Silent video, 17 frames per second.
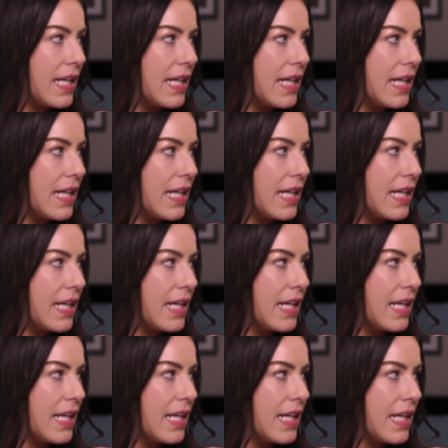
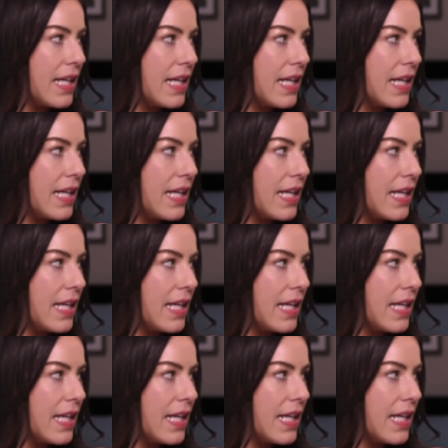
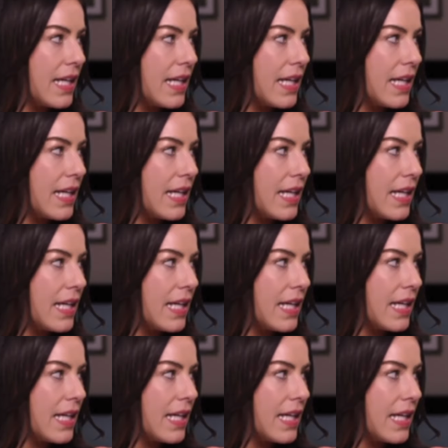
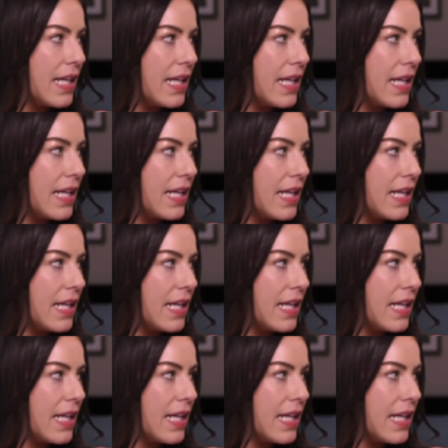
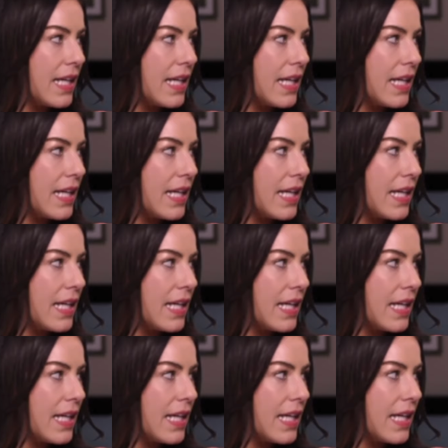
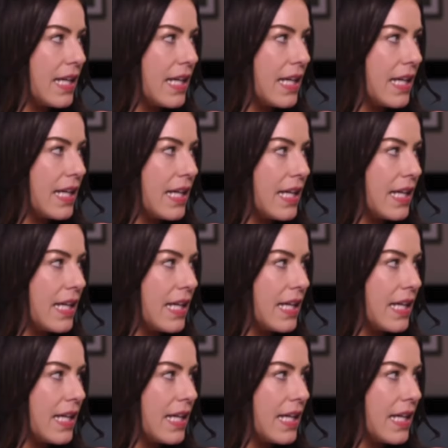
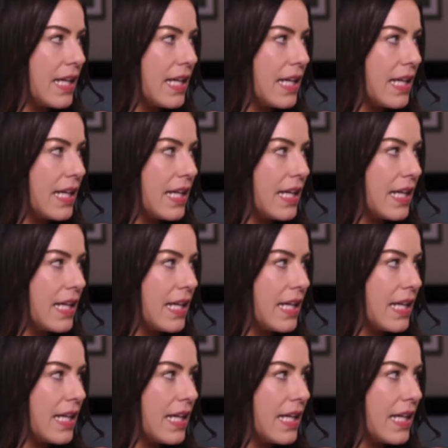
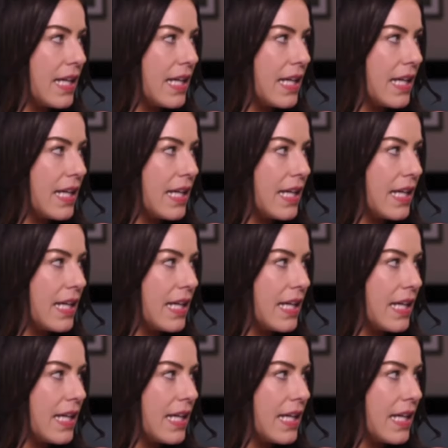[no speech]